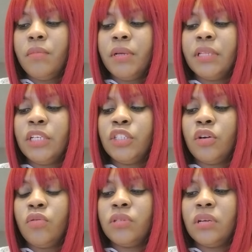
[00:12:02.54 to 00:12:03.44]
But they
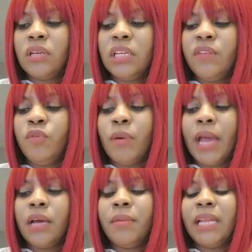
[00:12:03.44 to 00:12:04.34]
chose to leave you
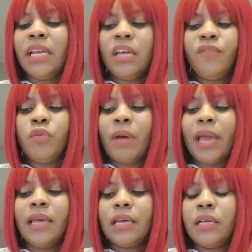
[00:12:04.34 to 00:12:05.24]
hanging, but they left you
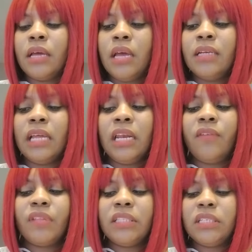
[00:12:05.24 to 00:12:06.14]
hanging. They
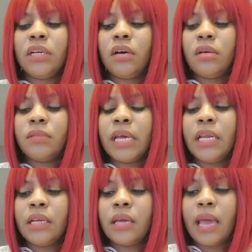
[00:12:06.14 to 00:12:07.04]
left their Ten of Cups
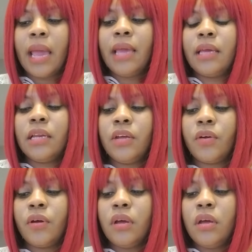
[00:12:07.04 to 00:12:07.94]
hanging
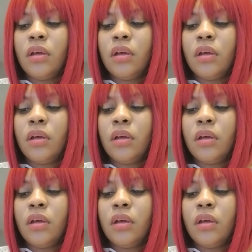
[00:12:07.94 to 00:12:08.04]
here.